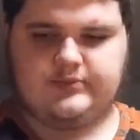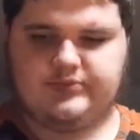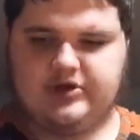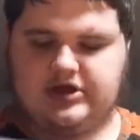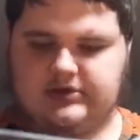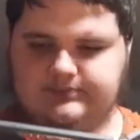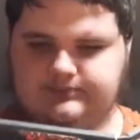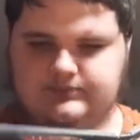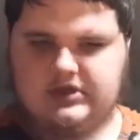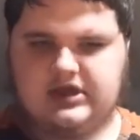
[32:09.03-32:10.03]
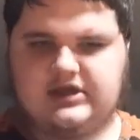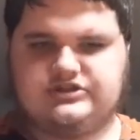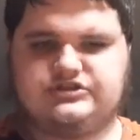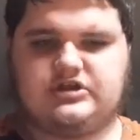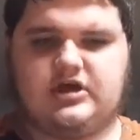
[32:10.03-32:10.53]
But I
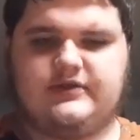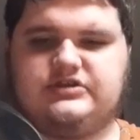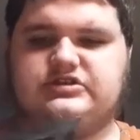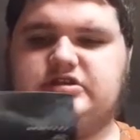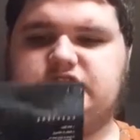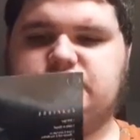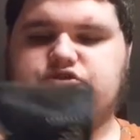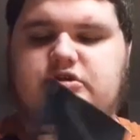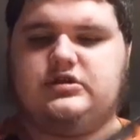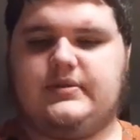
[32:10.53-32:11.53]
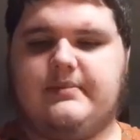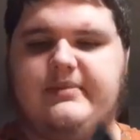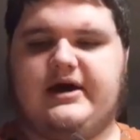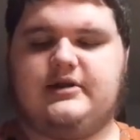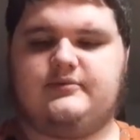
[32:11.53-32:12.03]
saw this at Dish Trader on the
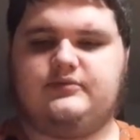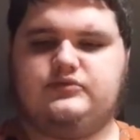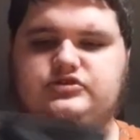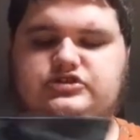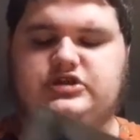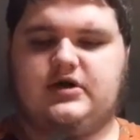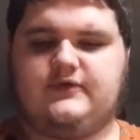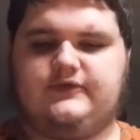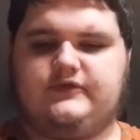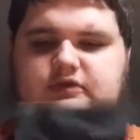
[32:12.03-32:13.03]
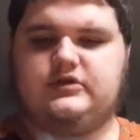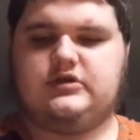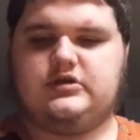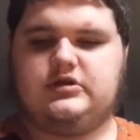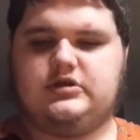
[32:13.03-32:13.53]
bottom shelf.
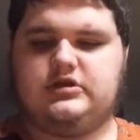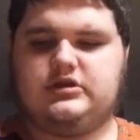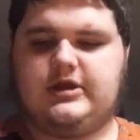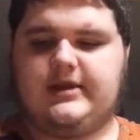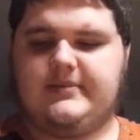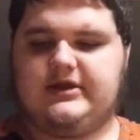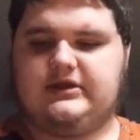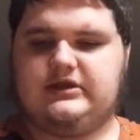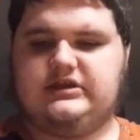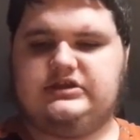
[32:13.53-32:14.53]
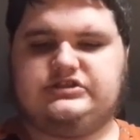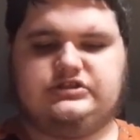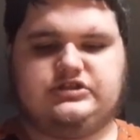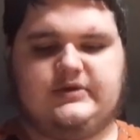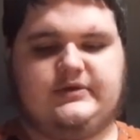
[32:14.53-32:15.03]
I'm like,
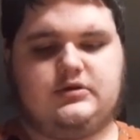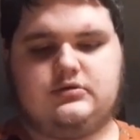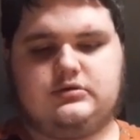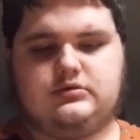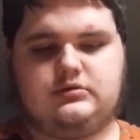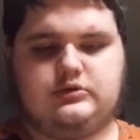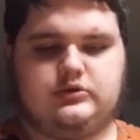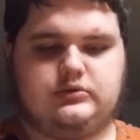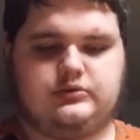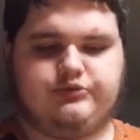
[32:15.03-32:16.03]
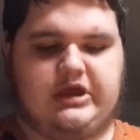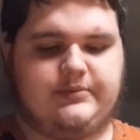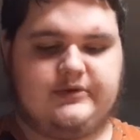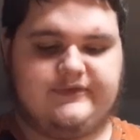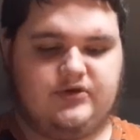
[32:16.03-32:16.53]
ECW
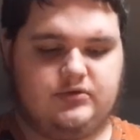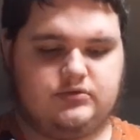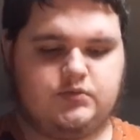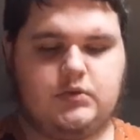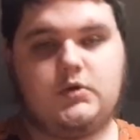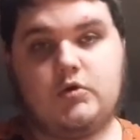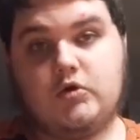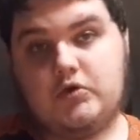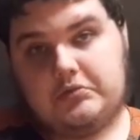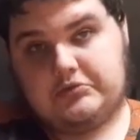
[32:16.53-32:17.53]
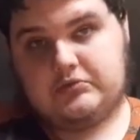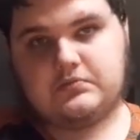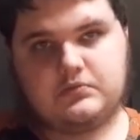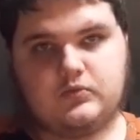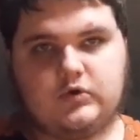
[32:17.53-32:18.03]
pay-per-view?
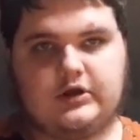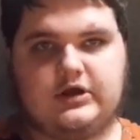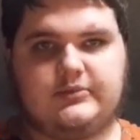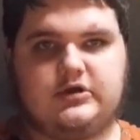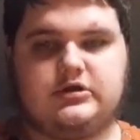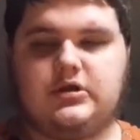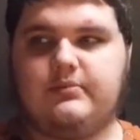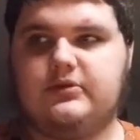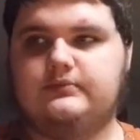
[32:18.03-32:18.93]
Why not pick it up?